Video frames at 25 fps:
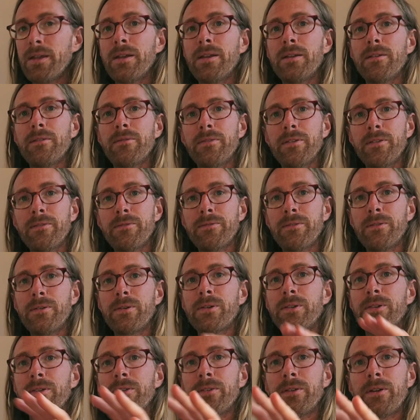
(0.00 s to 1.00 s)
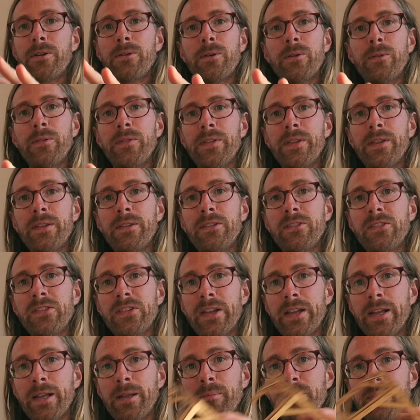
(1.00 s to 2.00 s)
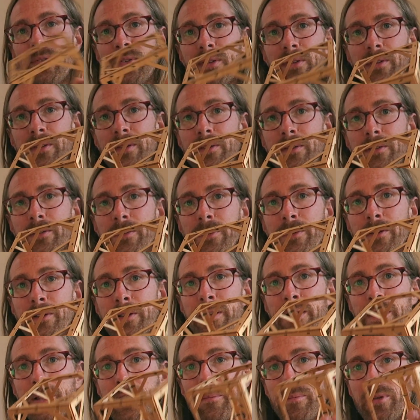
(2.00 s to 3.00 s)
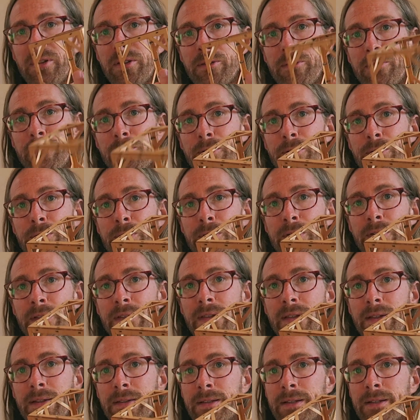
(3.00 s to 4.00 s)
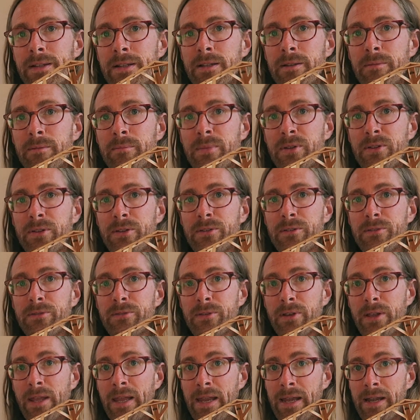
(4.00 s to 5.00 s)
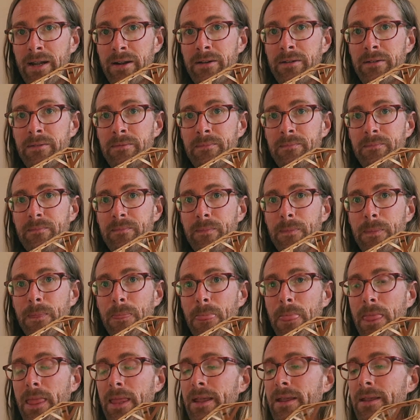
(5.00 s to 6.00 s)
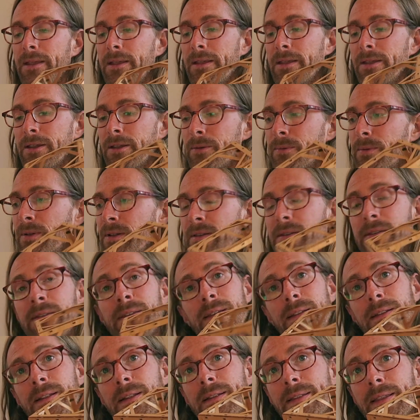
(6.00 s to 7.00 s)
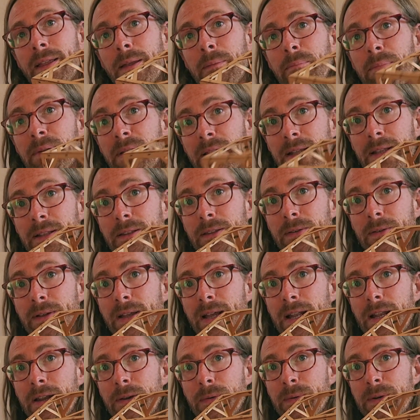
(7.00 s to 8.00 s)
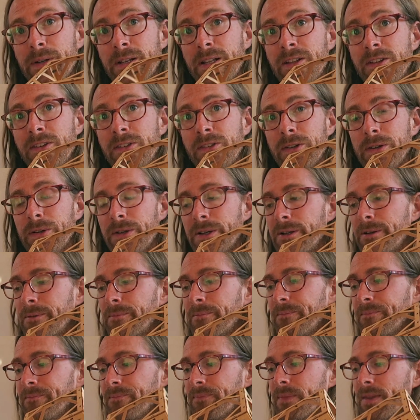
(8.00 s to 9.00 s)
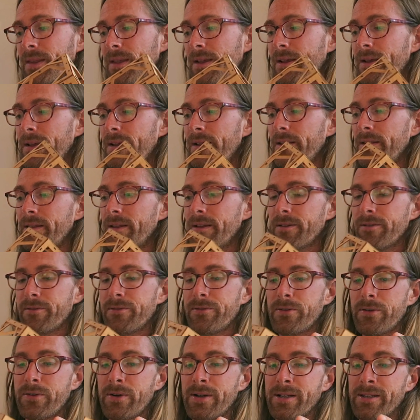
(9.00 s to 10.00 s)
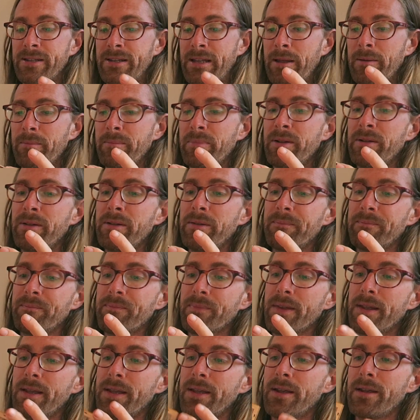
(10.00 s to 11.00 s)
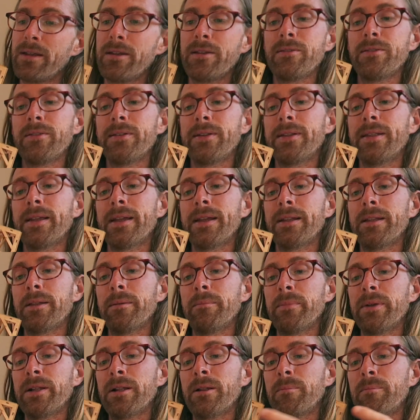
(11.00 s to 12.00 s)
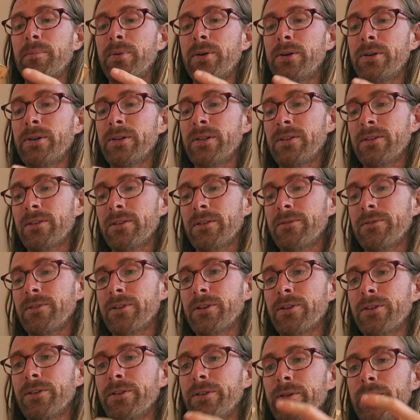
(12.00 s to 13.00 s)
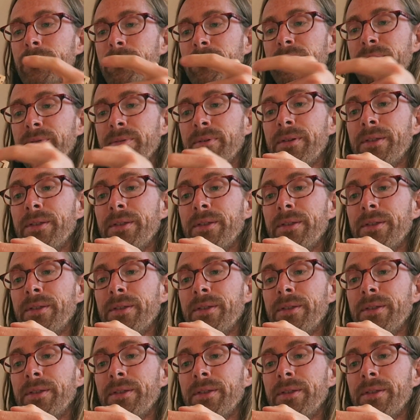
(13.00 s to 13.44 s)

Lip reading: If you focus now on these shapes, the element of earth and the element of air, you will see that they play together with each other. Like for example, if you take the middle points of the cube